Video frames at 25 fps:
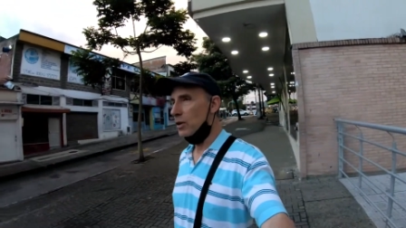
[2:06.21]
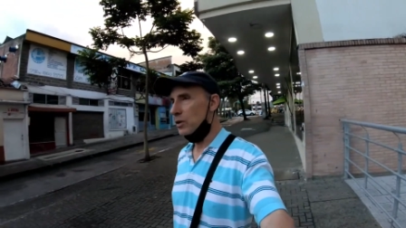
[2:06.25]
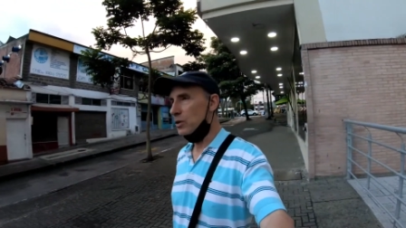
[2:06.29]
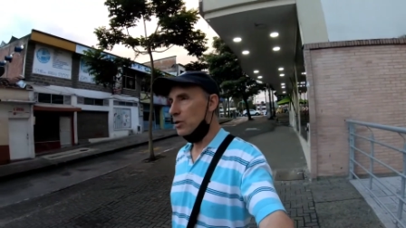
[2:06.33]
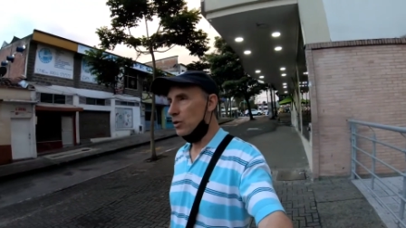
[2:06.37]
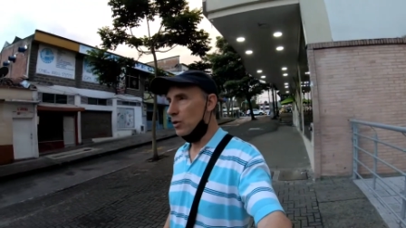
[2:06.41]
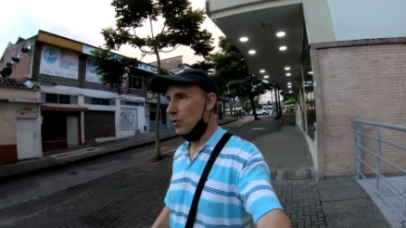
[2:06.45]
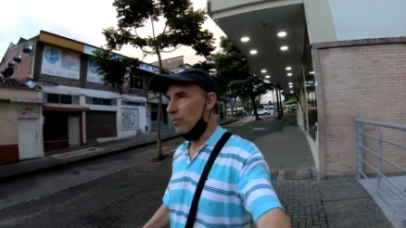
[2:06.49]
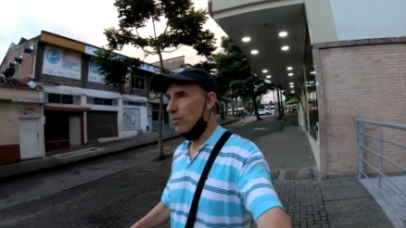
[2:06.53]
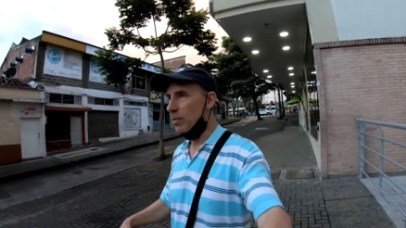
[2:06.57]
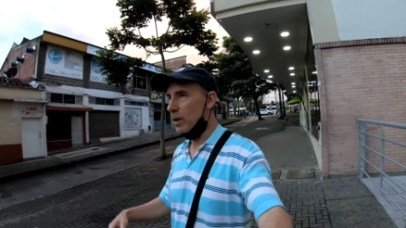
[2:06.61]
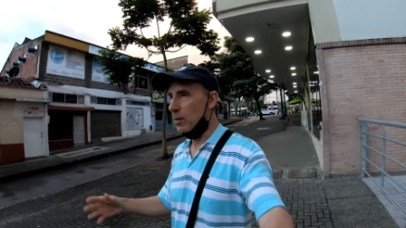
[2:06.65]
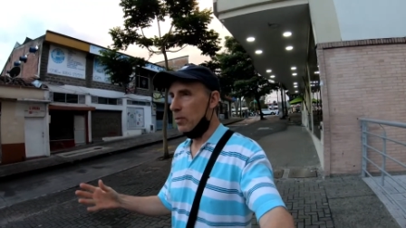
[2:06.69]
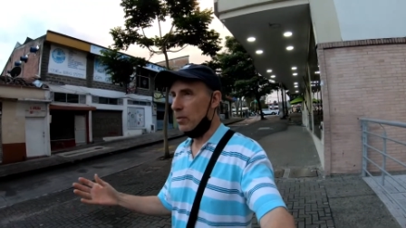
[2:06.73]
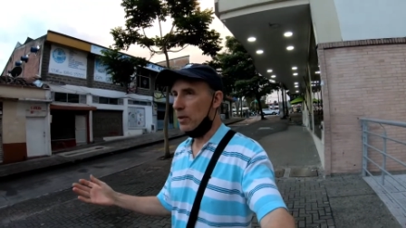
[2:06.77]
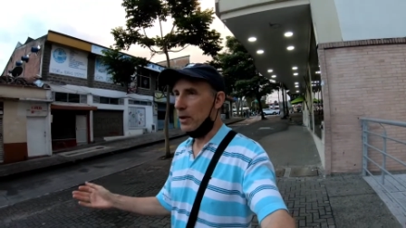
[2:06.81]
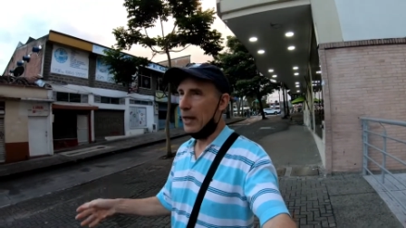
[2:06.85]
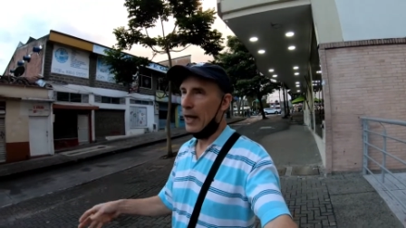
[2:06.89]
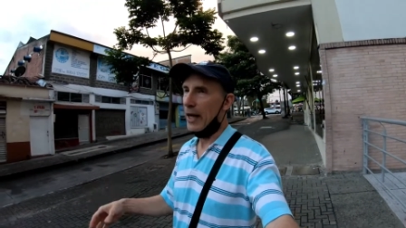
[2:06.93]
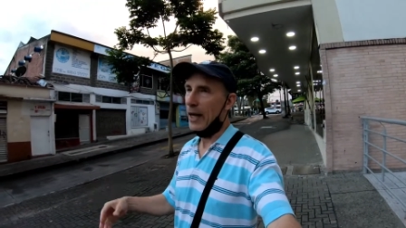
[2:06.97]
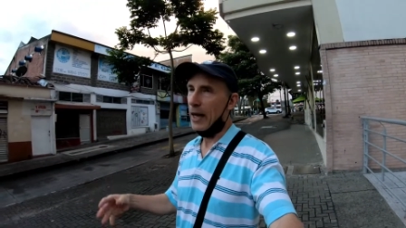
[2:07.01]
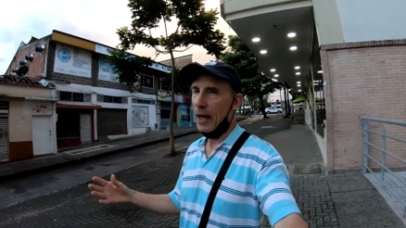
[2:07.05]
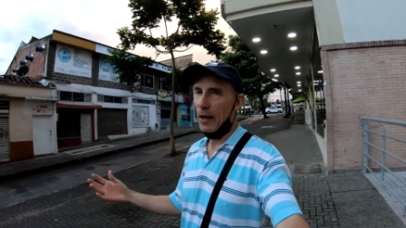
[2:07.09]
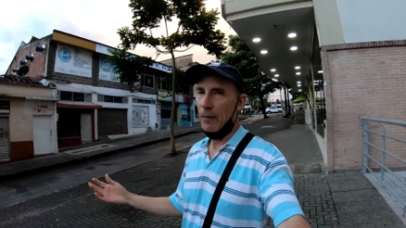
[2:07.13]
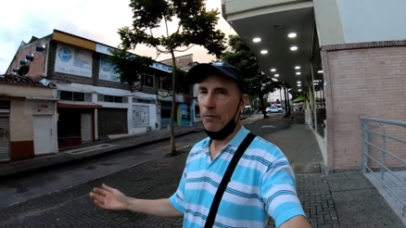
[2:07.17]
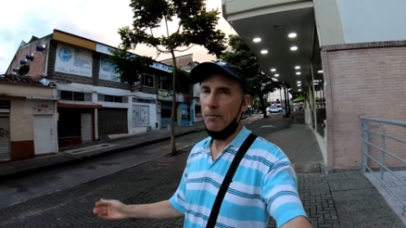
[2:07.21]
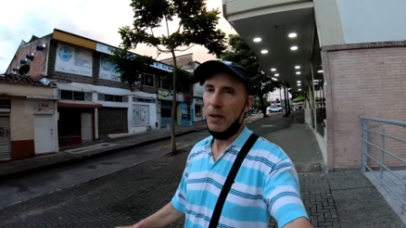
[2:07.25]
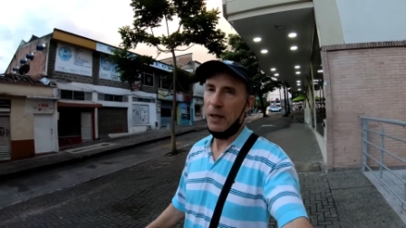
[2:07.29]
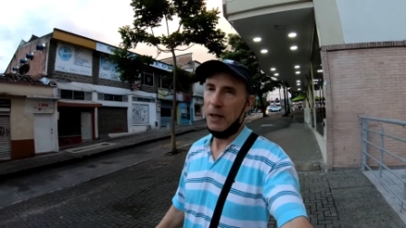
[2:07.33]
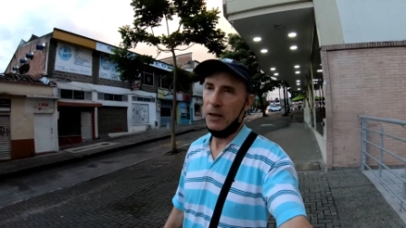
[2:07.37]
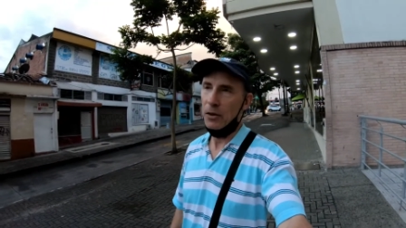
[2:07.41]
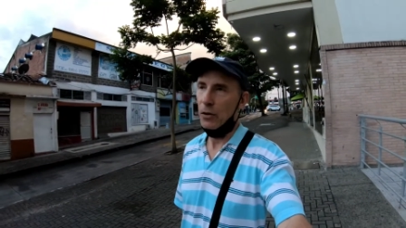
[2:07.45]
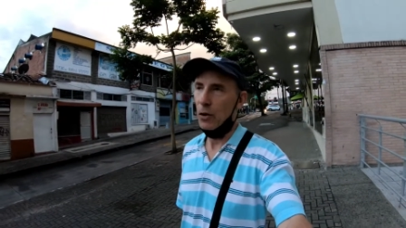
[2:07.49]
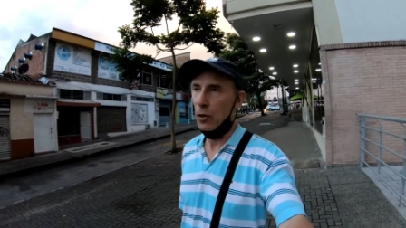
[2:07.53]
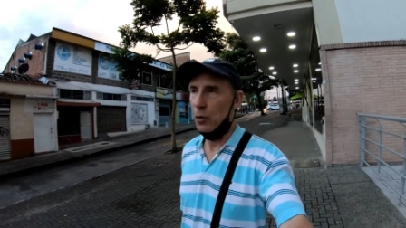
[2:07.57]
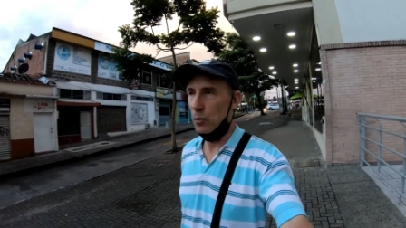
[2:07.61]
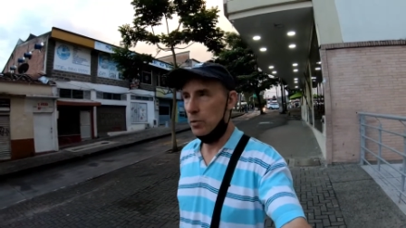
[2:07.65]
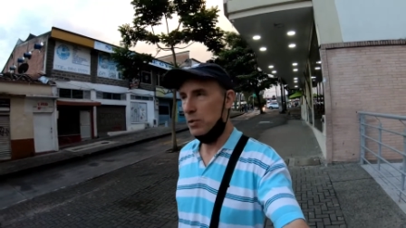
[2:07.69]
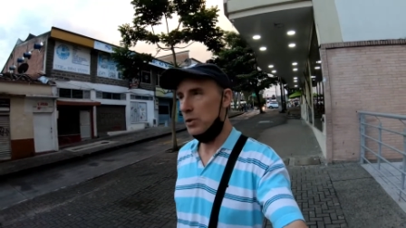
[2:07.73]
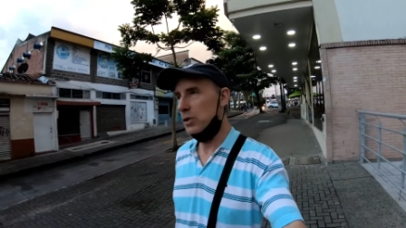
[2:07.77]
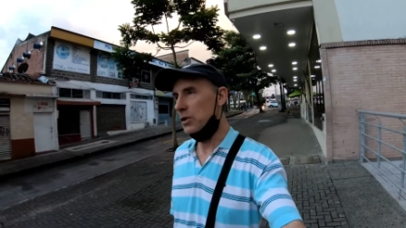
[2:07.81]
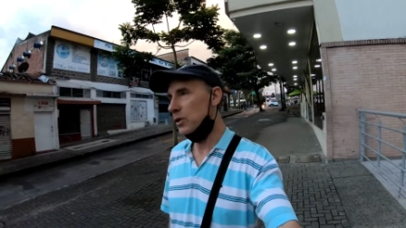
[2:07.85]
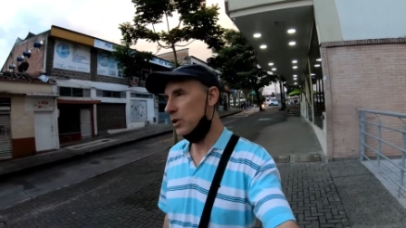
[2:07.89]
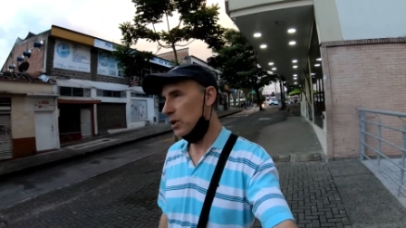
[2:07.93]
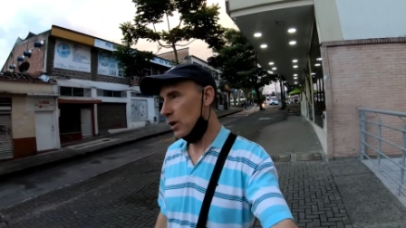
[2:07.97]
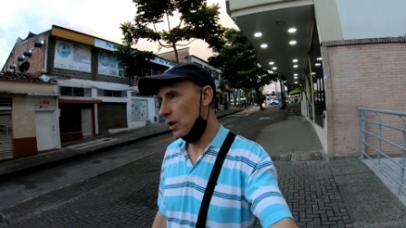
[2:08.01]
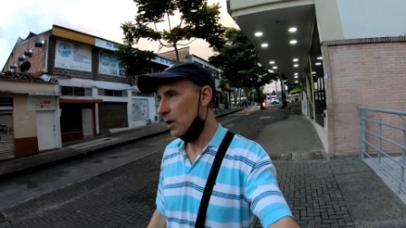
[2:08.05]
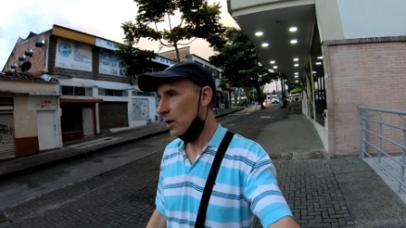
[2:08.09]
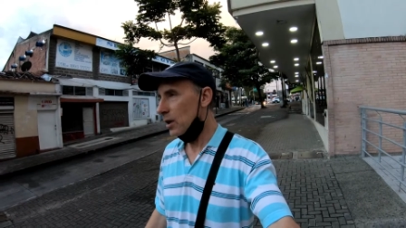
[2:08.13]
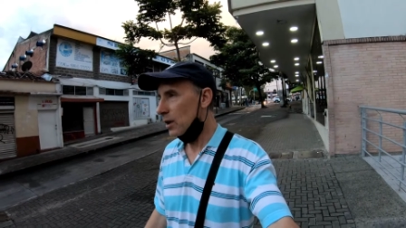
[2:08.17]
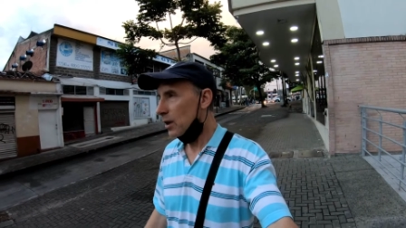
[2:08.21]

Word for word: So people can have big groups